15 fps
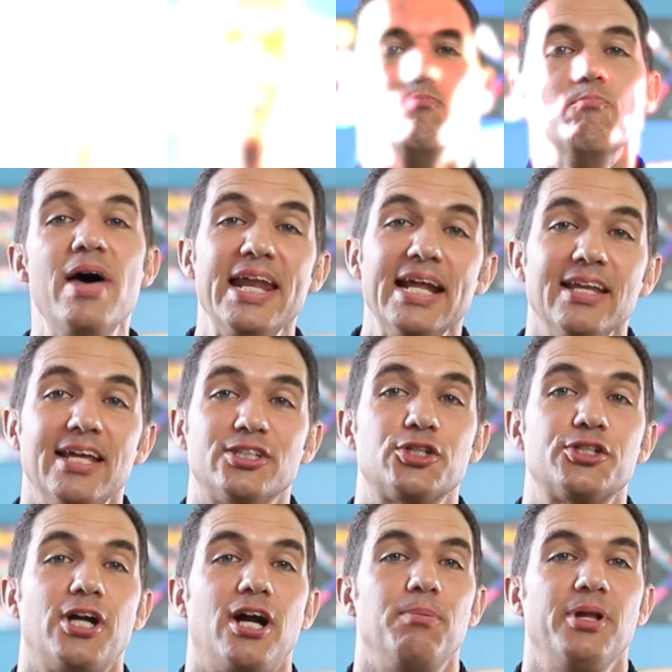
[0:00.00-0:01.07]
Many electric
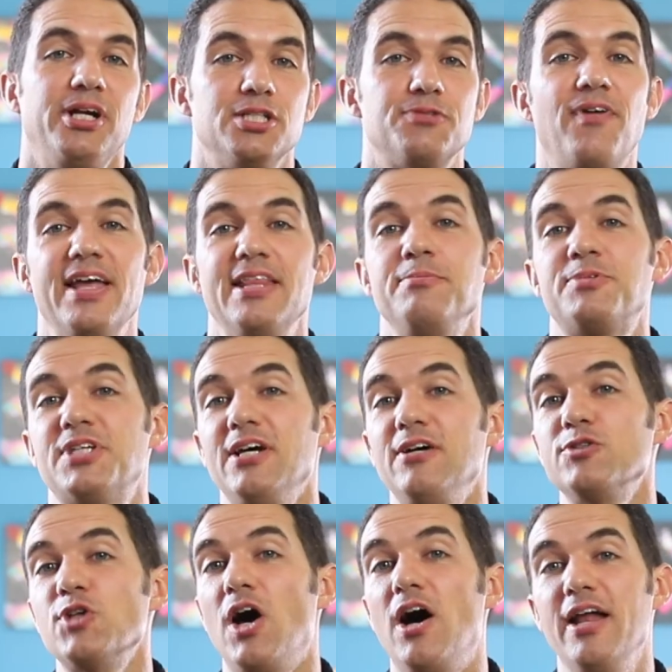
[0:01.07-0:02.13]
guitar players find
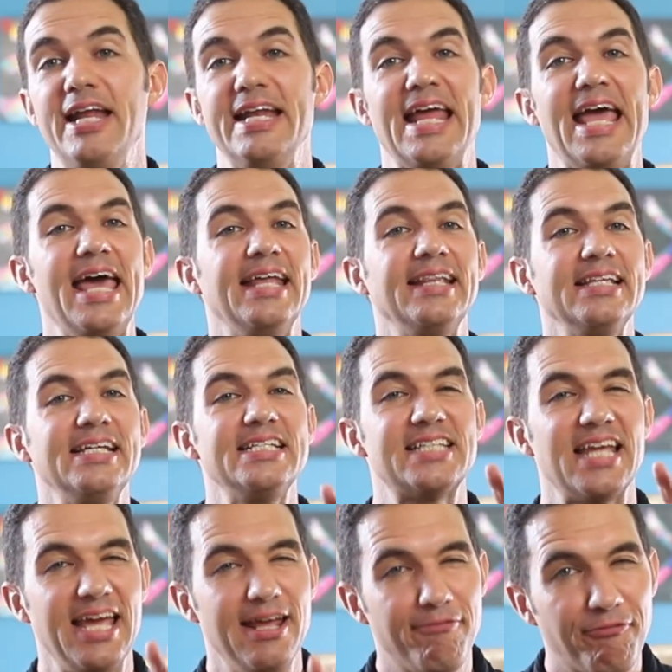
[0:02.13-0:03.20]
themselves on an endless
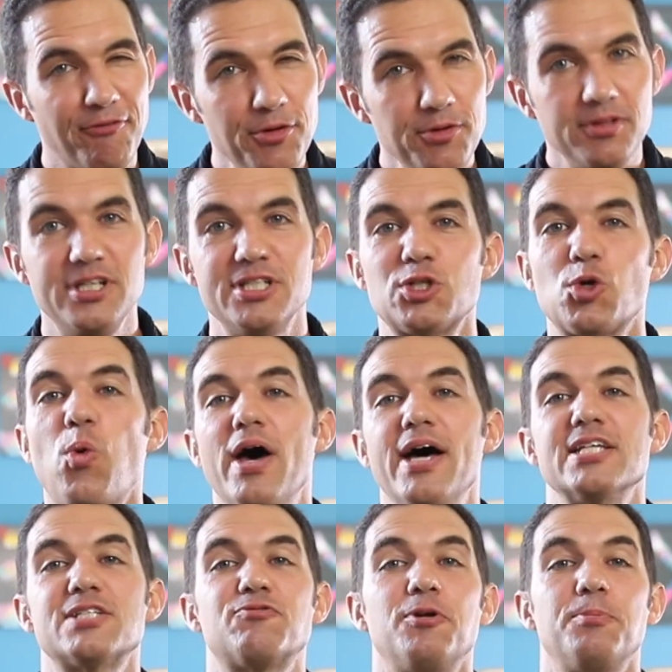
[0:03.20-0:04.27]
and fruitless
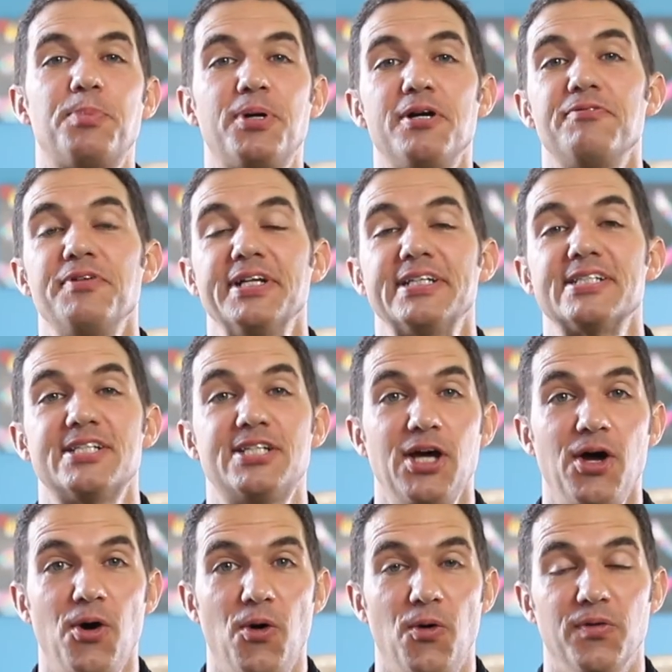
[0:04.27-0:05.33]
quest for perfect
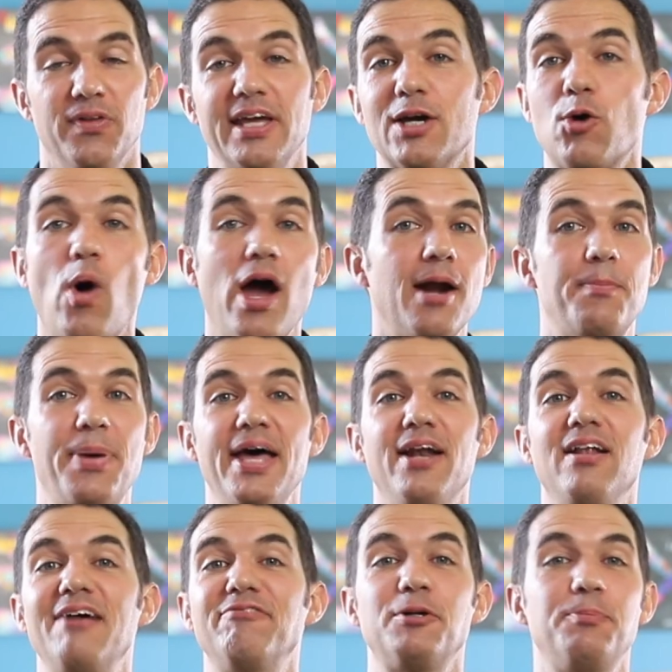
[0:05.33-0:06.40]
tone. They acquire
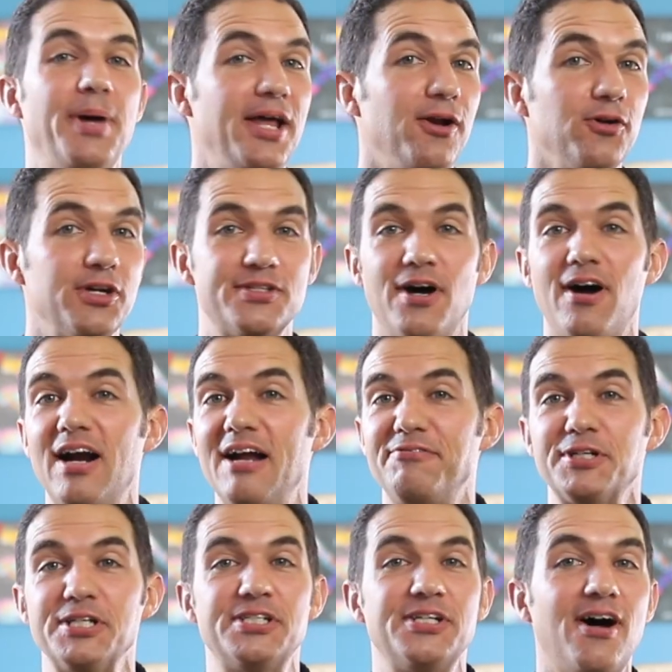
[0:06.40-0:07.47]
pedal after pedal, guitar after
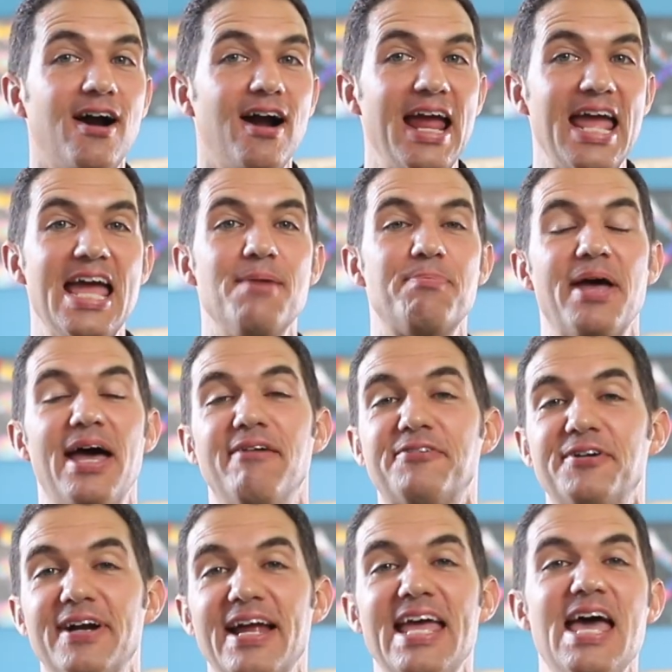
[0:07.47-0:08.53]
guitar, amp
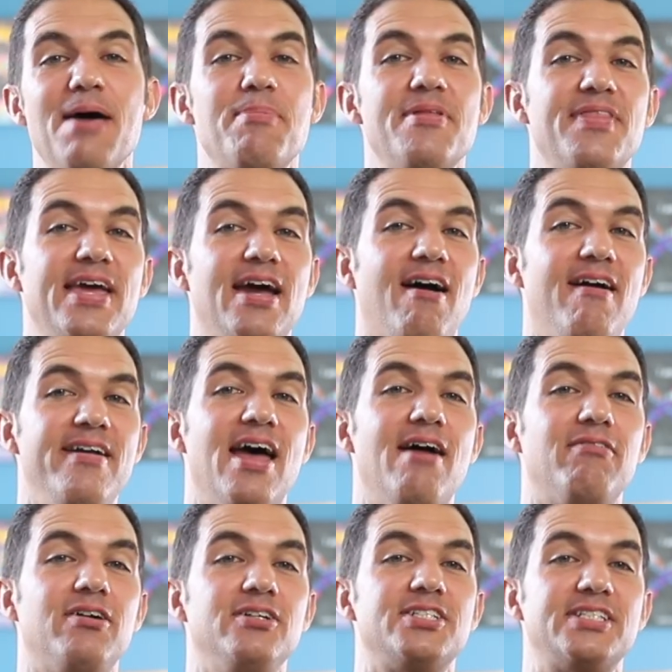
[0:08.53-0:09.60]
after amp, and they are
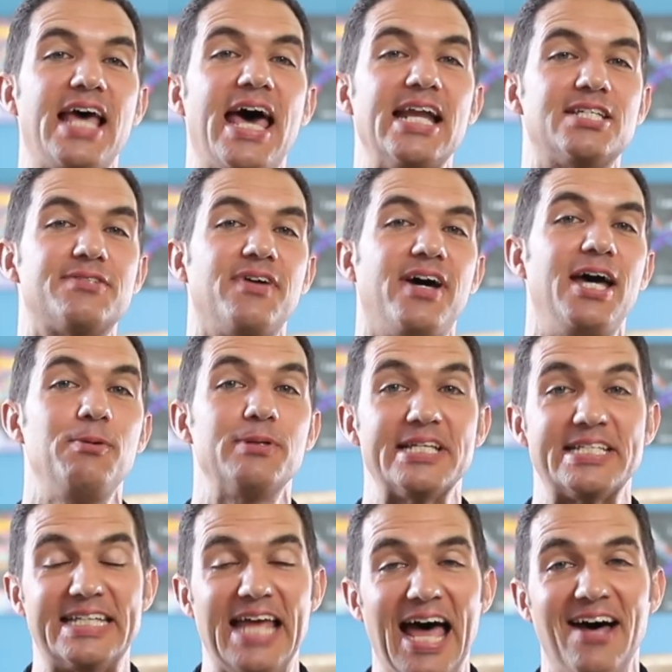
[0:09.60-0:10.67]
never satisfied with the
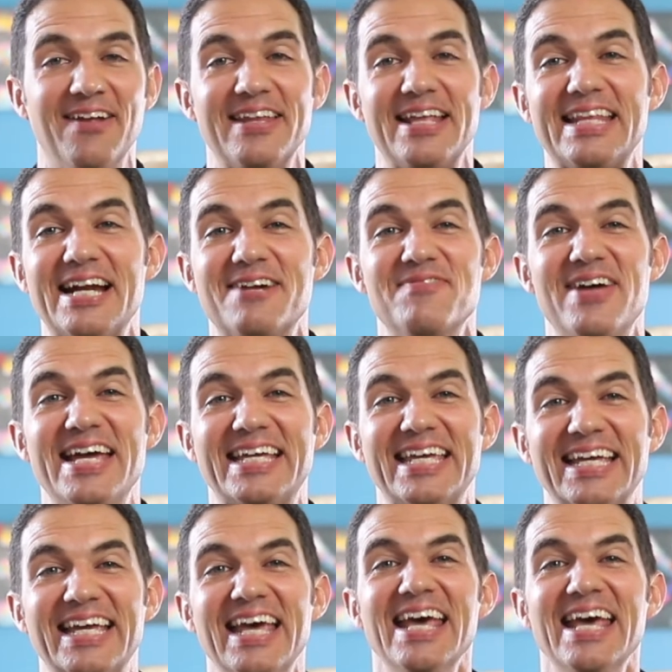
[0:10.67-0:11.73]
sound that they are making.